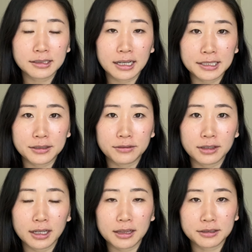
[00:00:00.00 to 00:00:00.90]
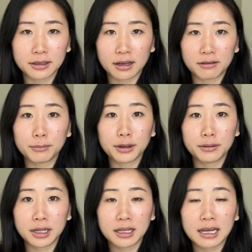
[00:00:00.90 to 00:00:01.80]
So I do feel like there's a lot of
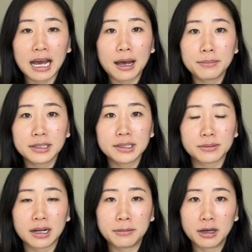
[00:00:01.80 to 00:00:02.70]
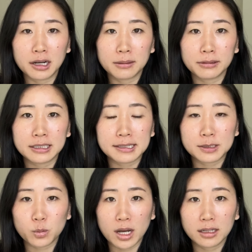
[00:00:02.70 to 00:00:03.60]
bloating that happens when I'm on airplanes
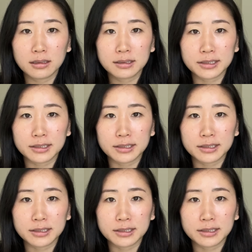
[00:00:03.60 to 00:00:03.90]
as well.